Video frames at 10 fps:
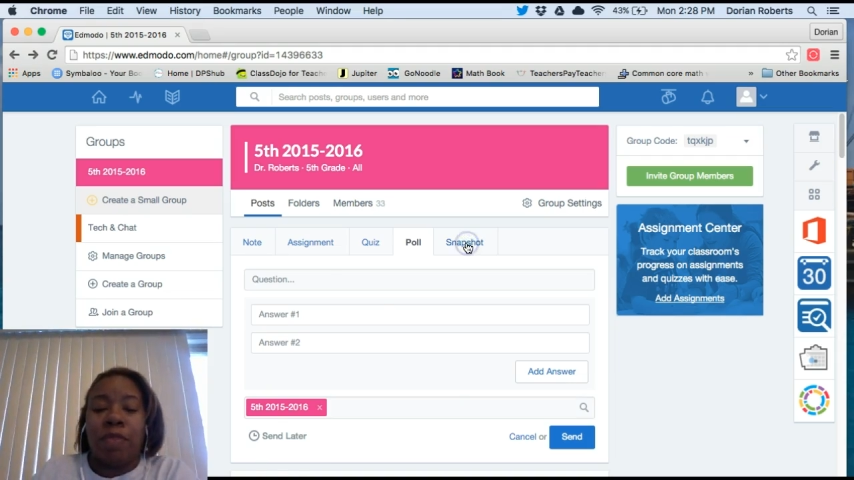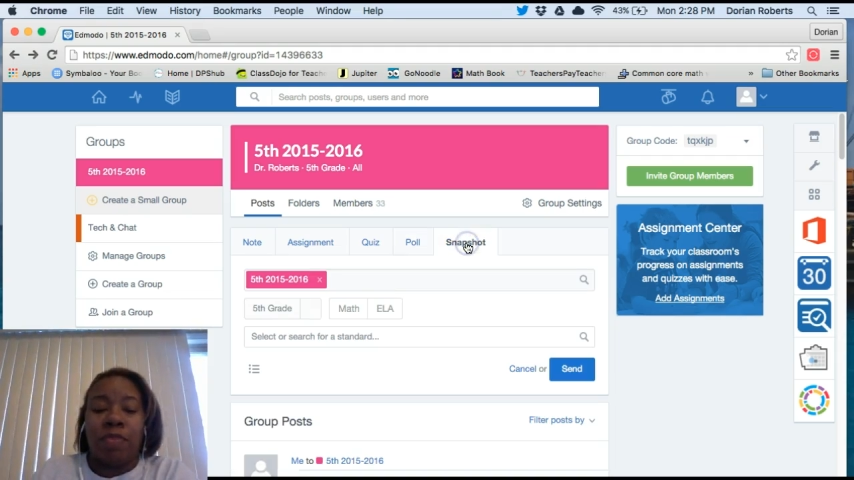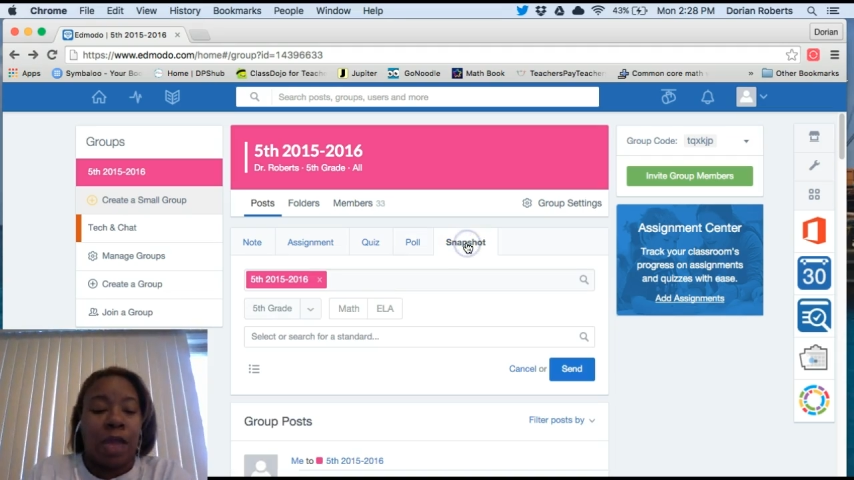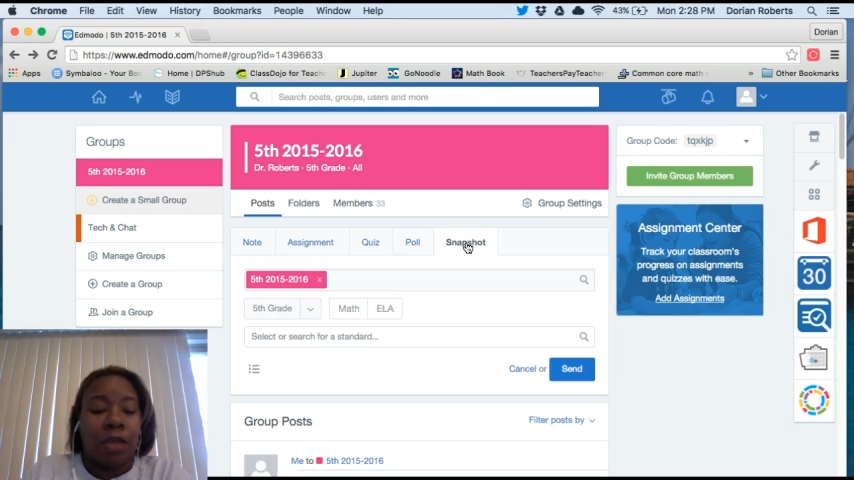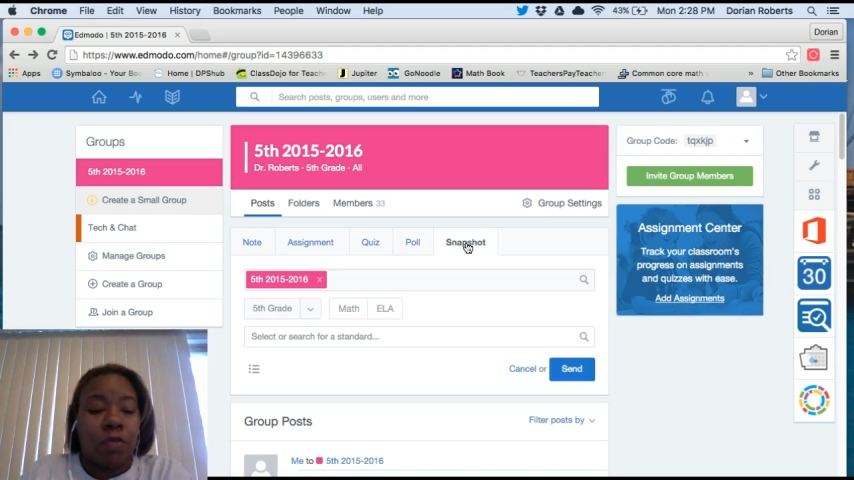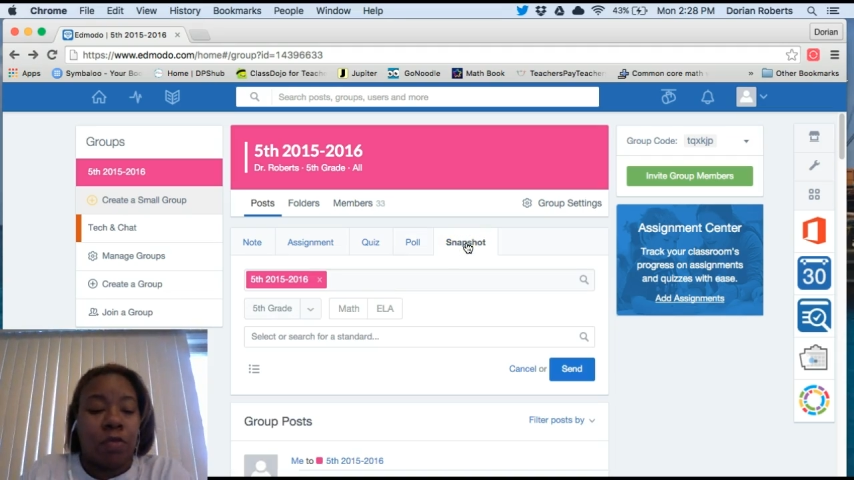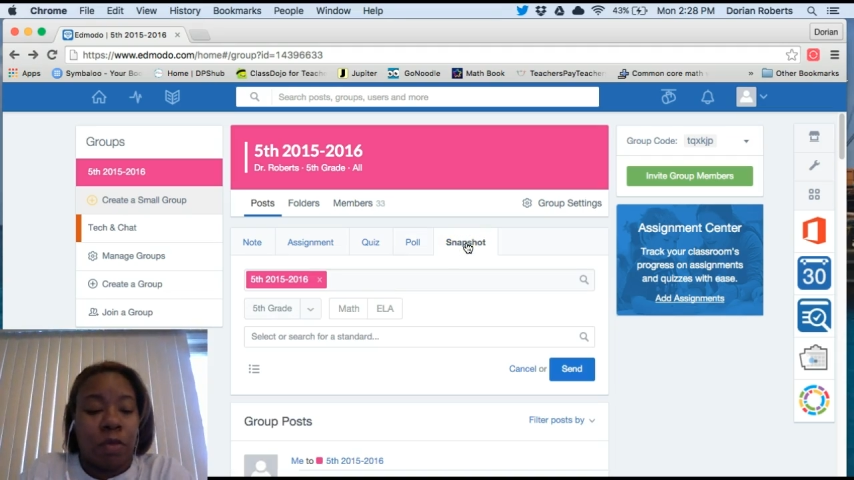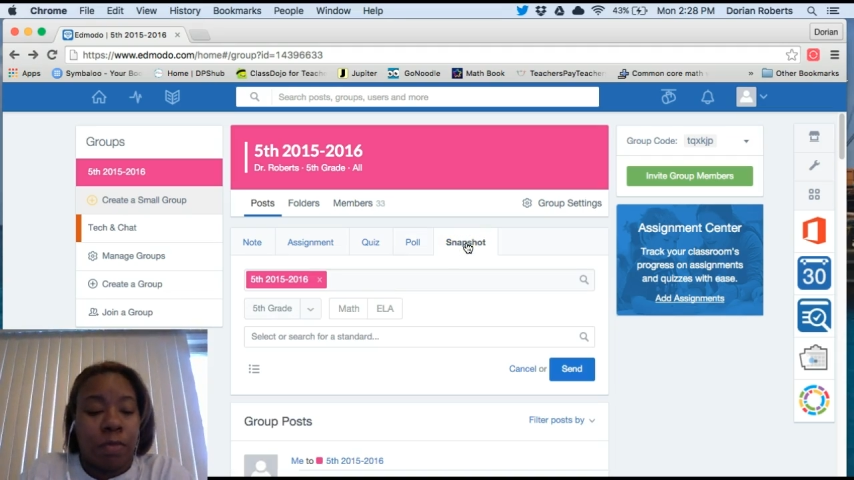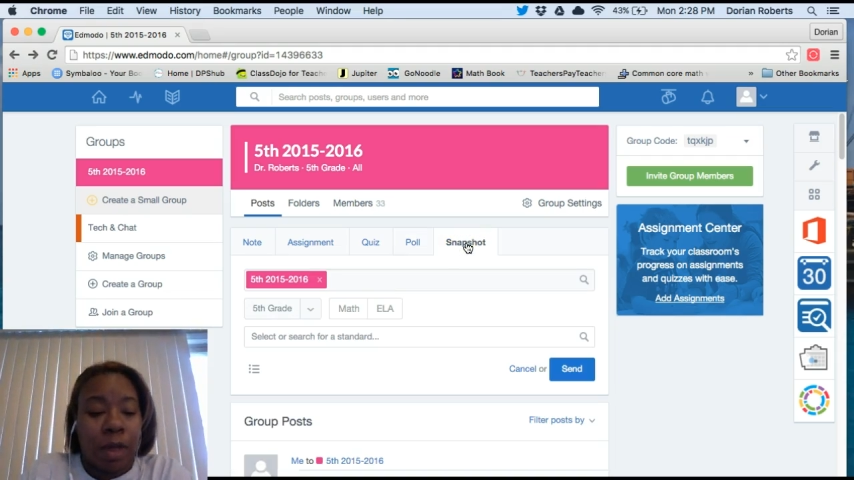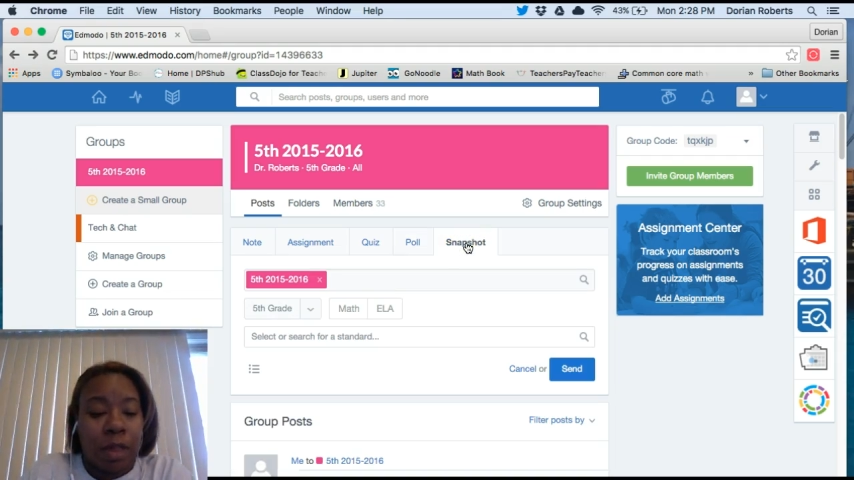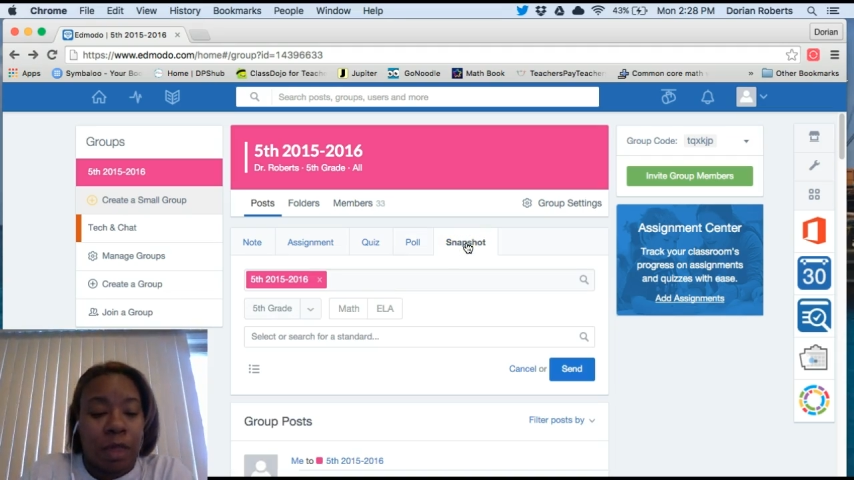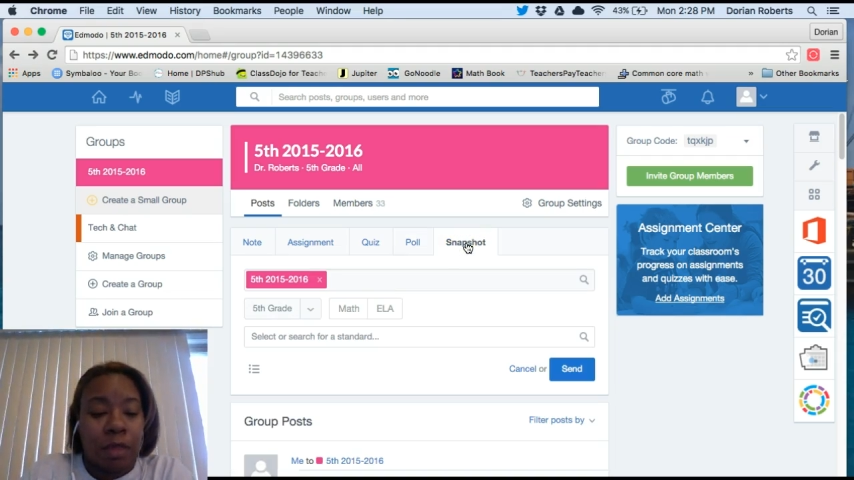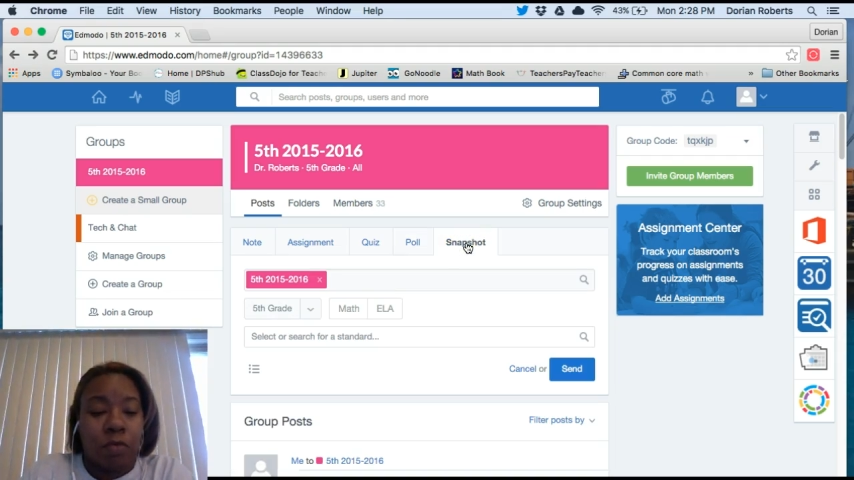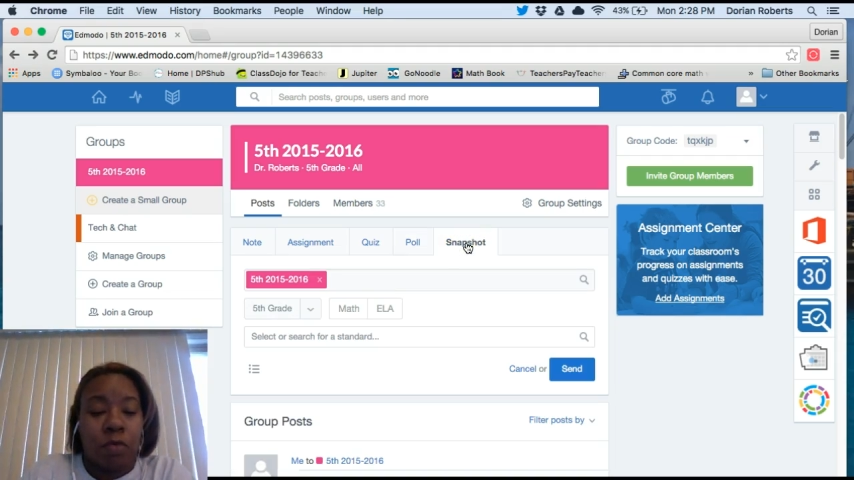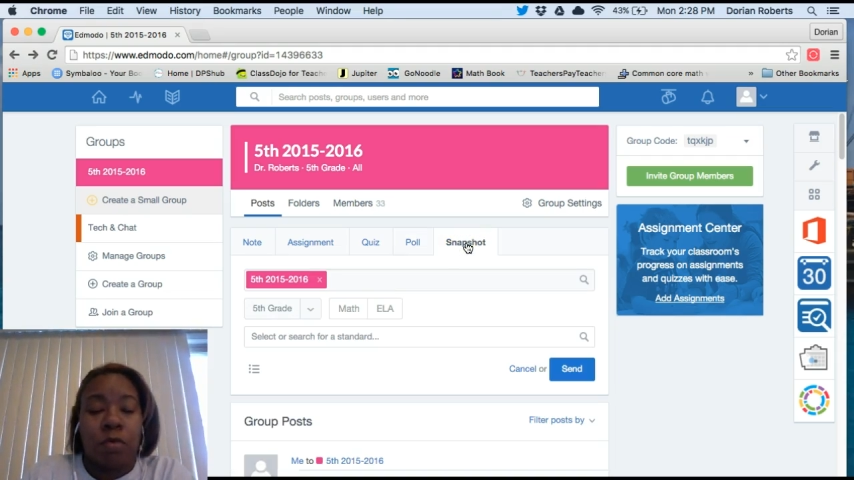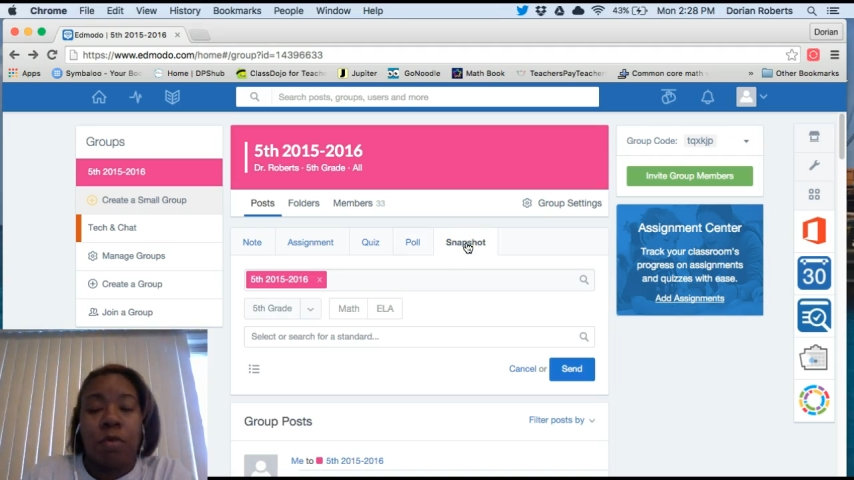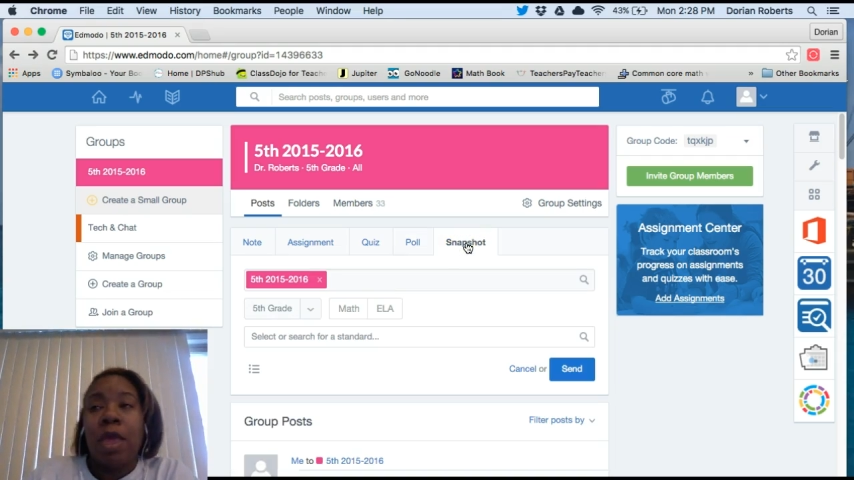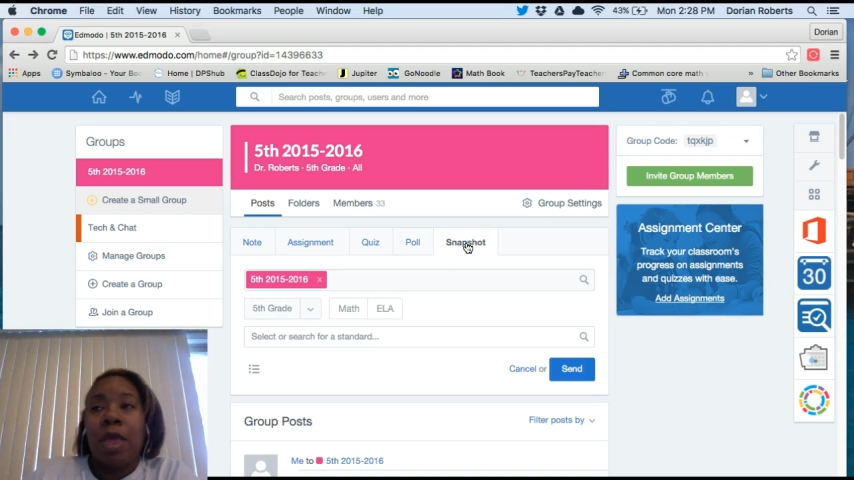that I use in my classroom